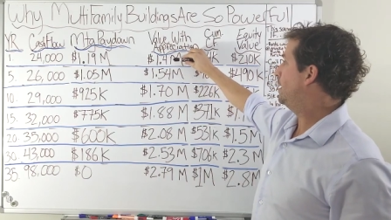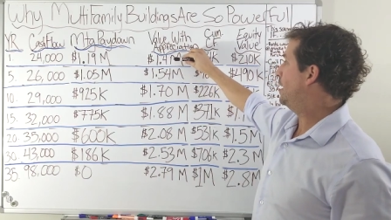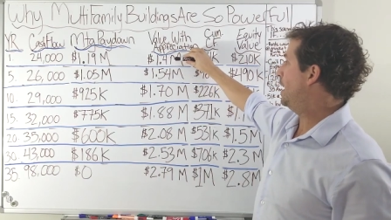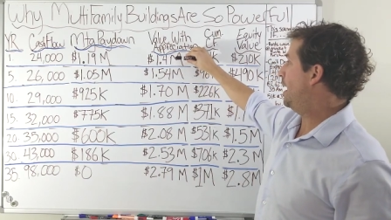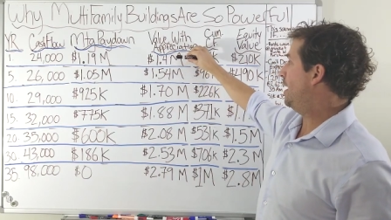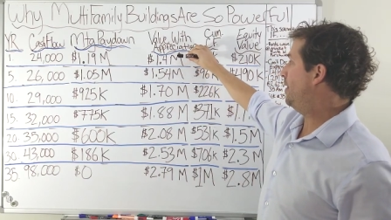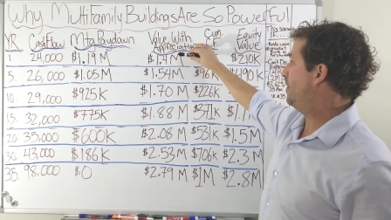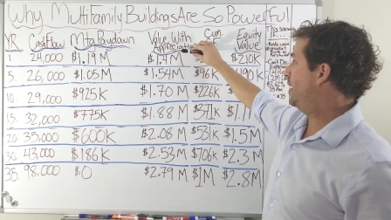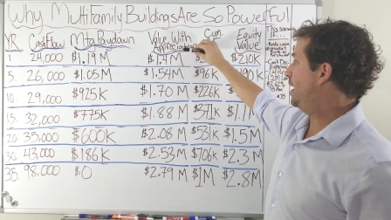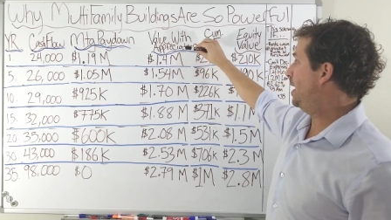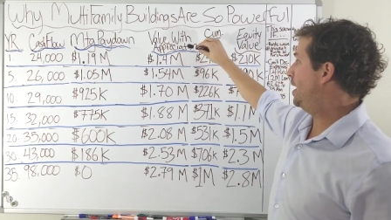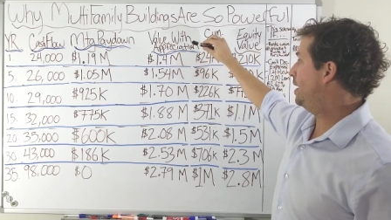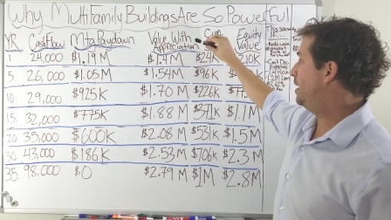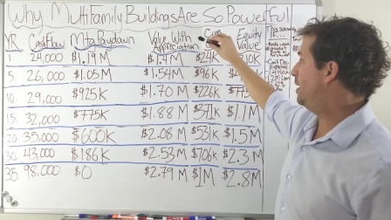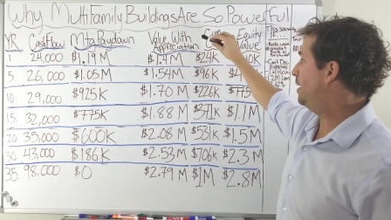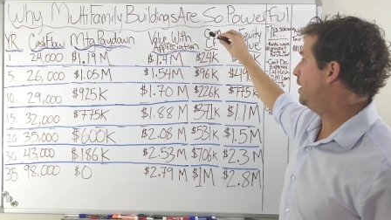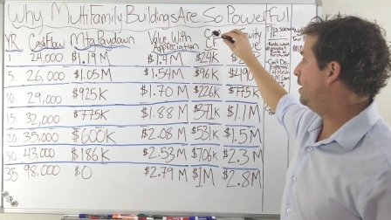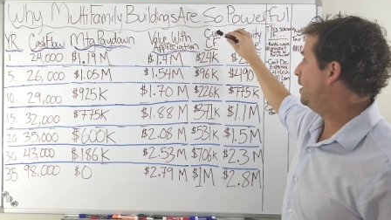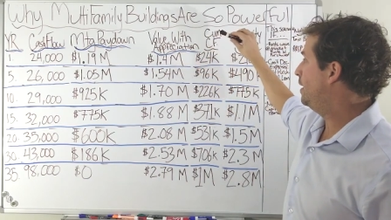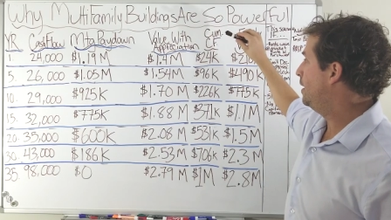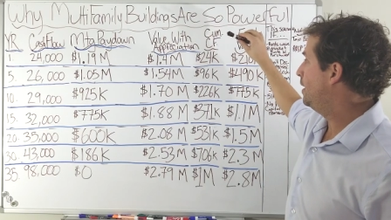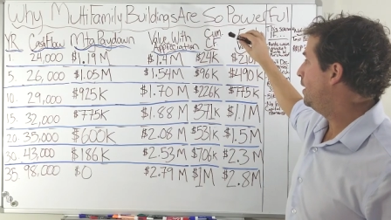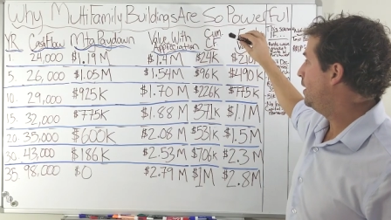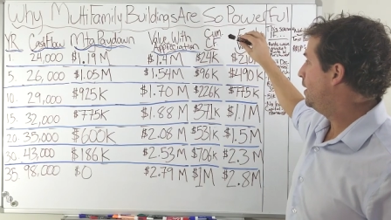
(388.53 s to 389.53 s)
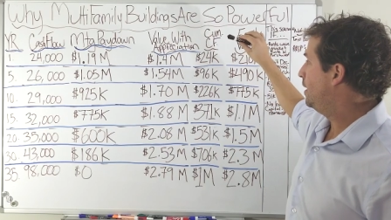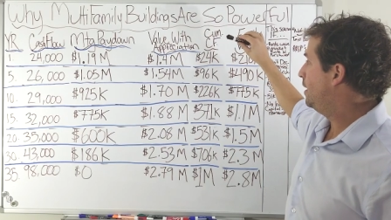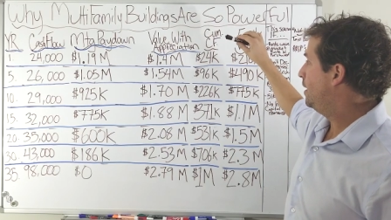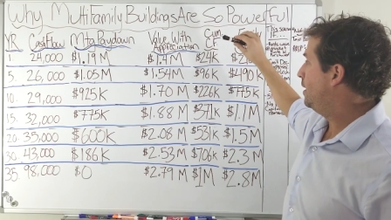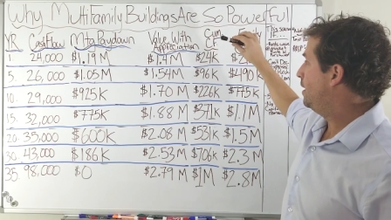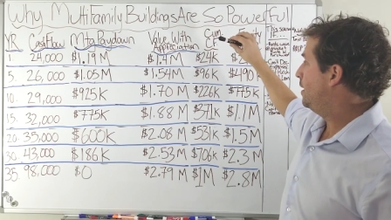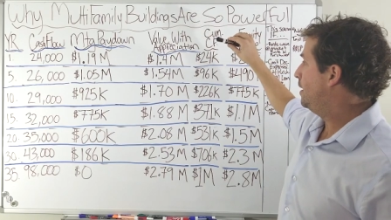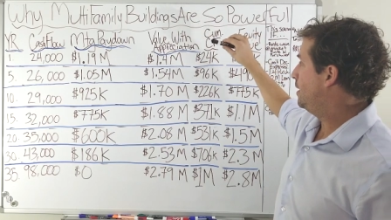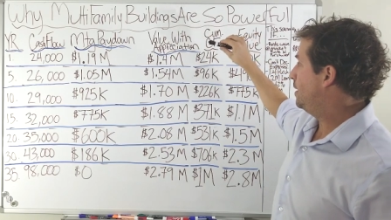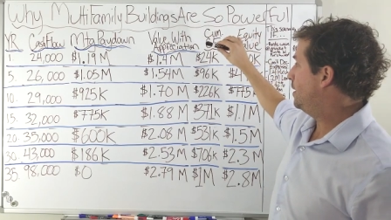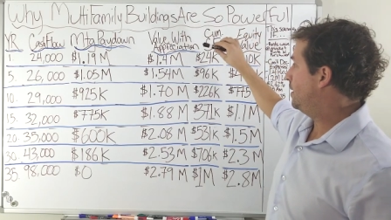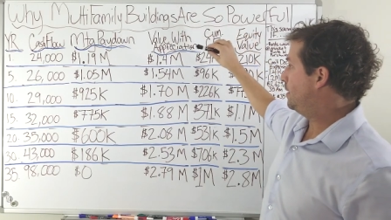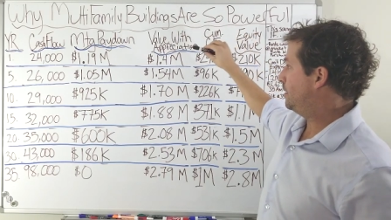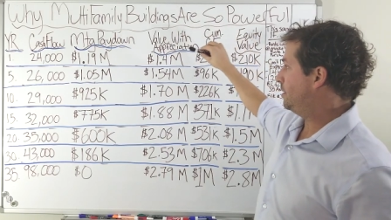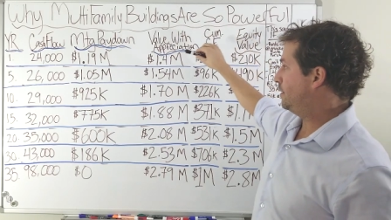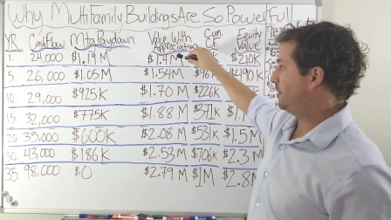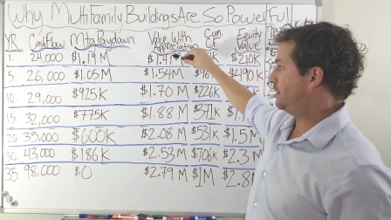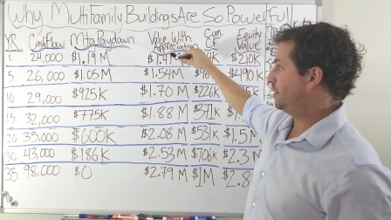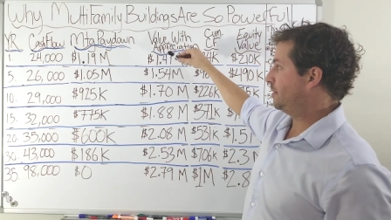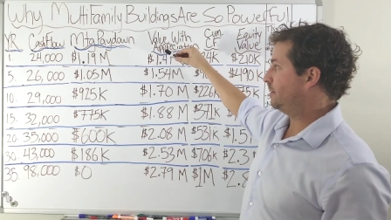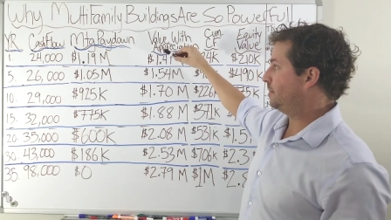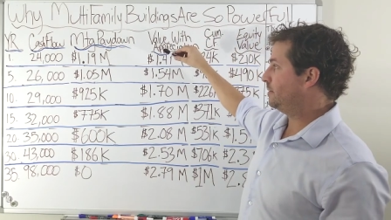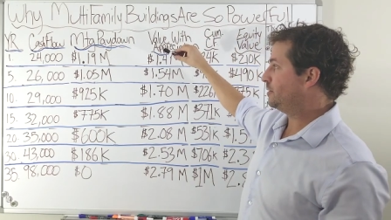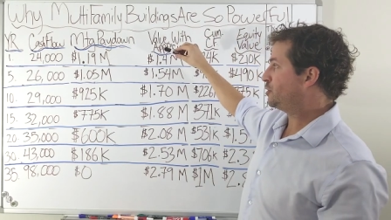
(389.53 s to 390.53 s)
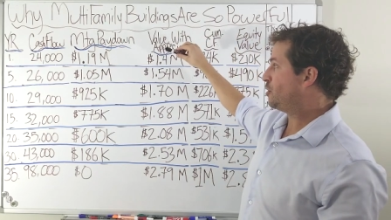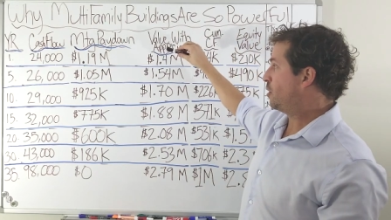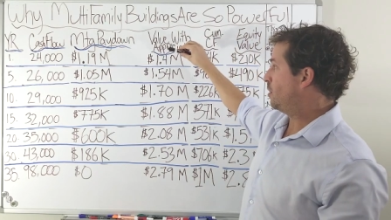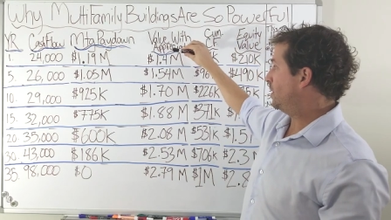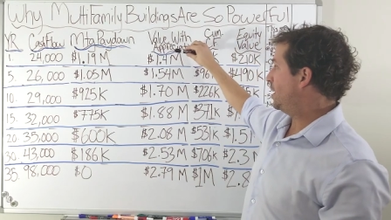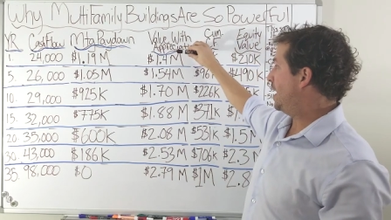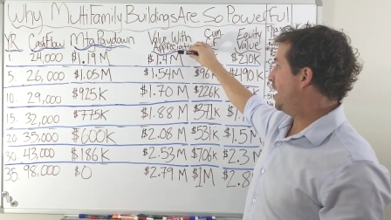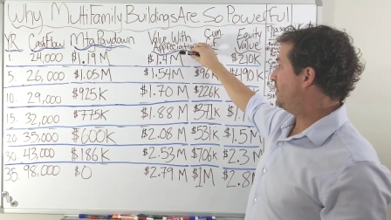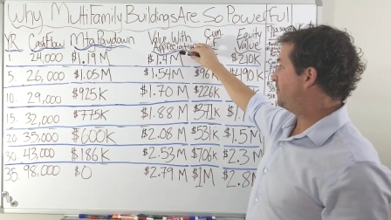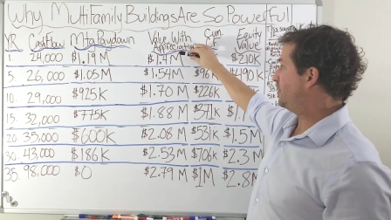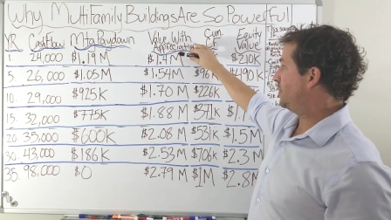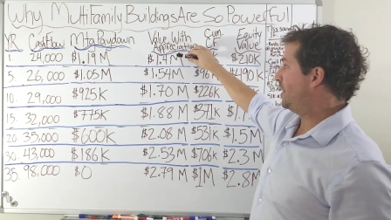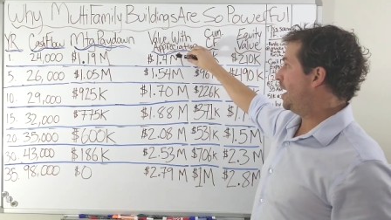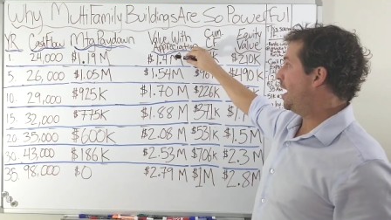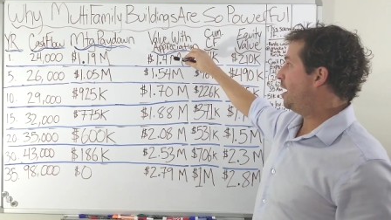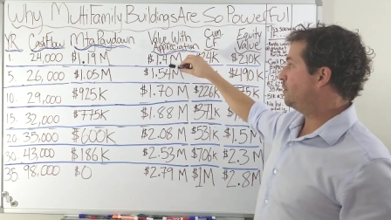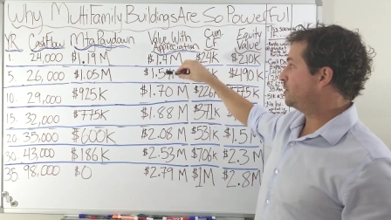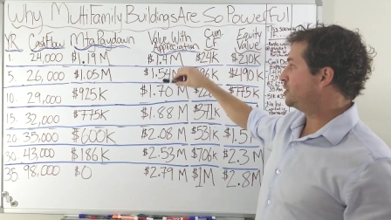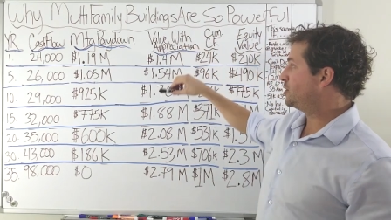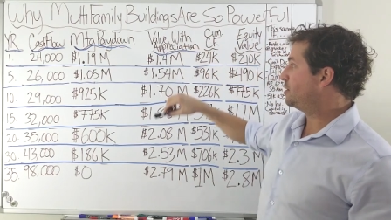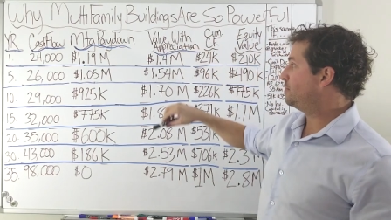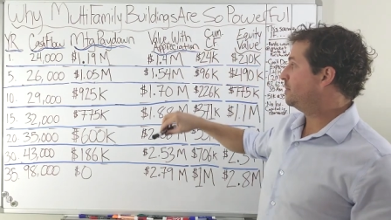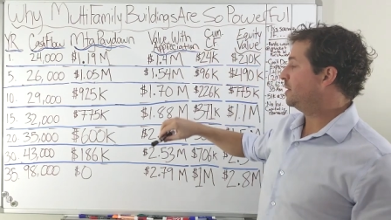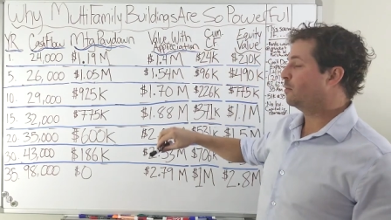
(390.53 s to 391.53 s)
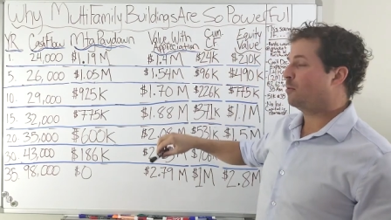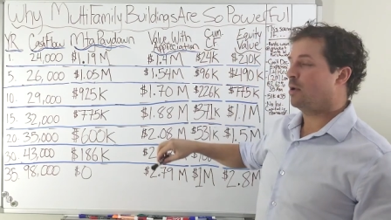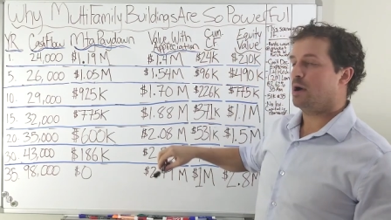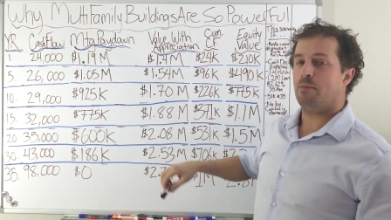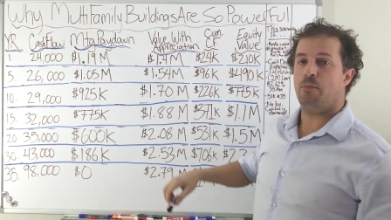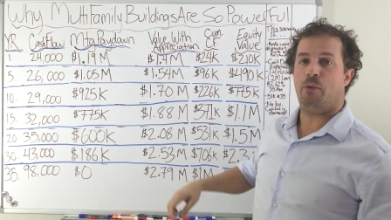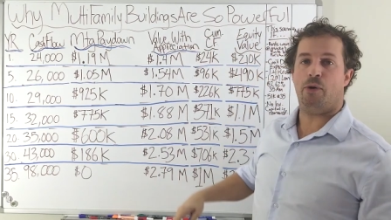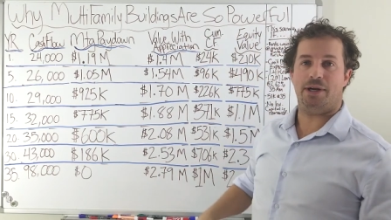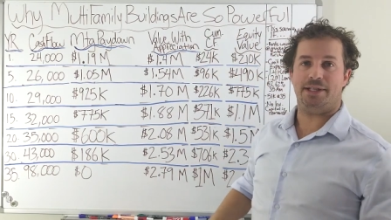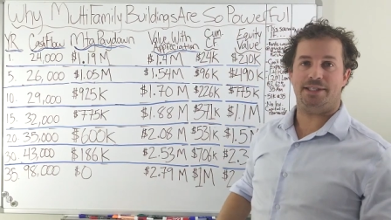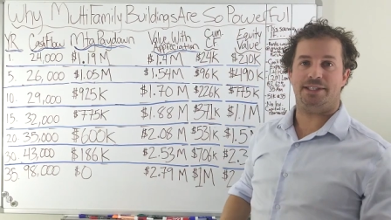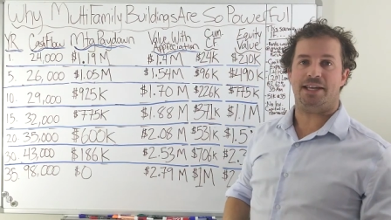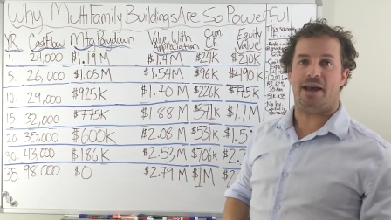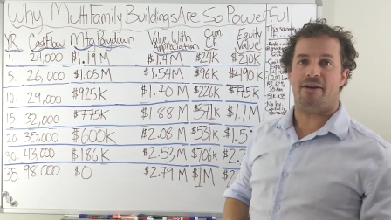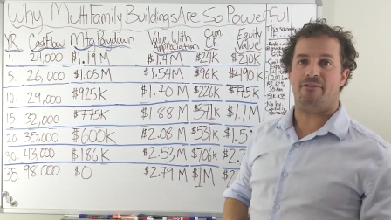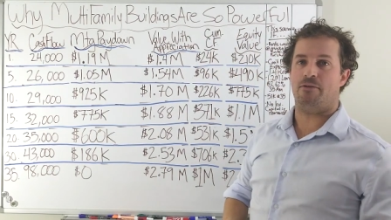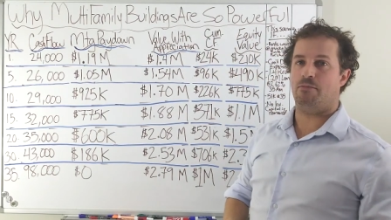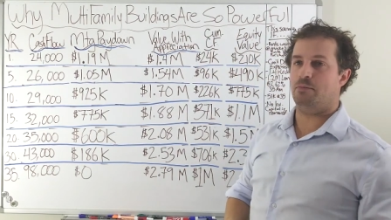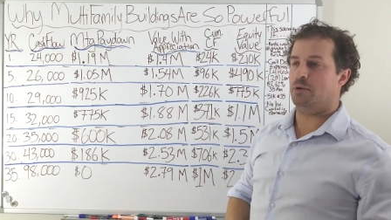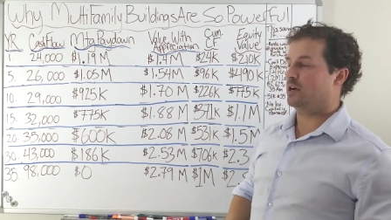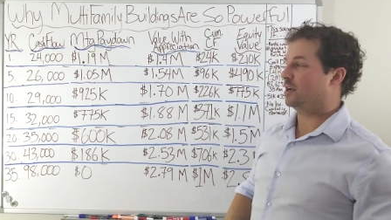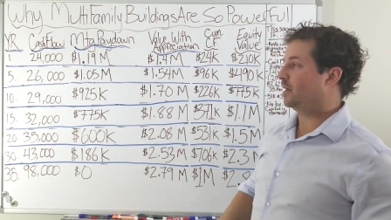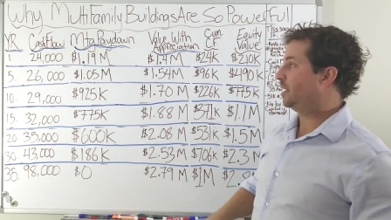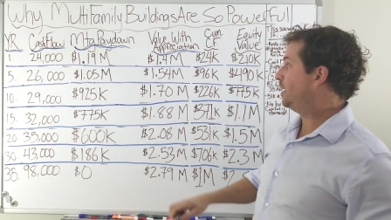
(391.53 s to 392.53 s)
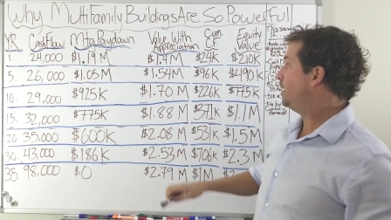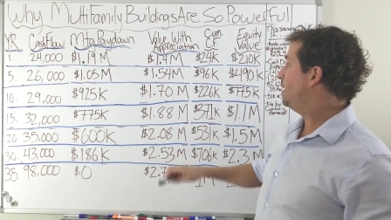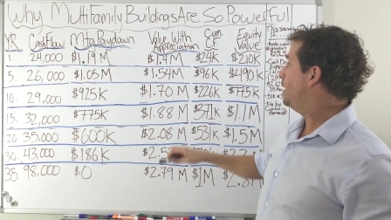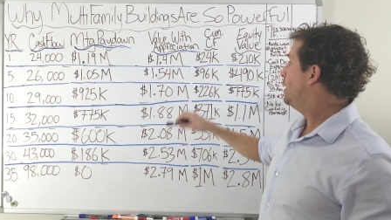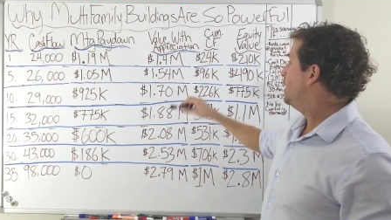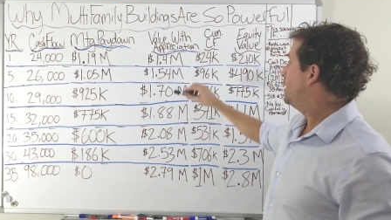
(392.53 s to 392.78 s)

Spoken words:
And then shortly after that, we should be 1.7 million.